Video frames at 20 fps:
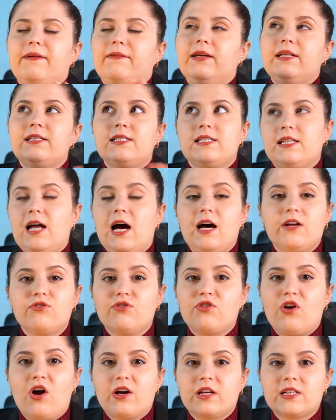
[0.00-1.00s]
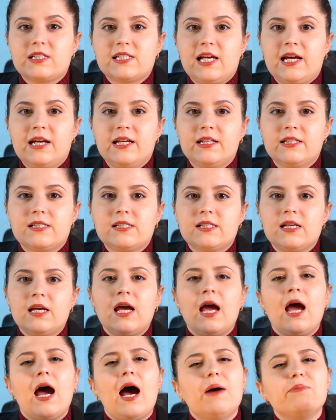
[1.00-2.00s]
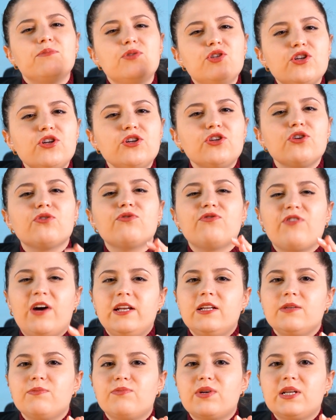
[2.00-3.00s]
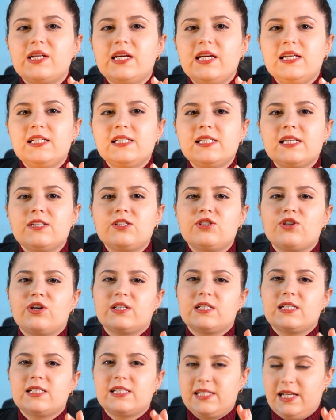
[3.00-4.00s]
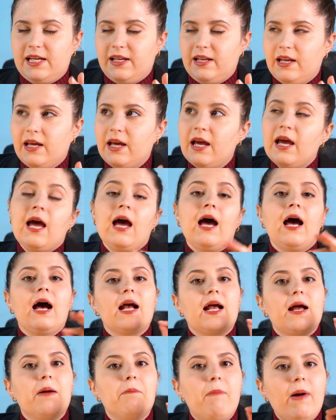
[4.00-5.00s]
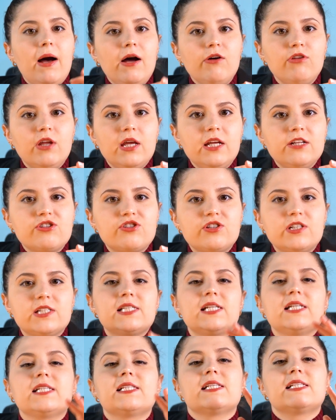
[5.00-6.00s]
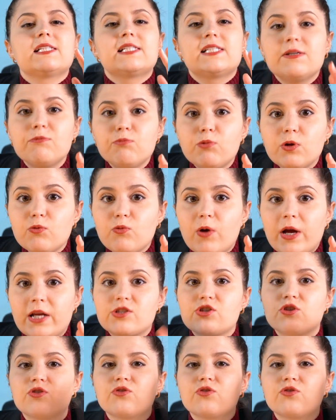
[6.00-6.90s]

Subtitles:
it's not a rocket science. I'm sure you'll find it pretty easy to understand. Compound interest is a simple way to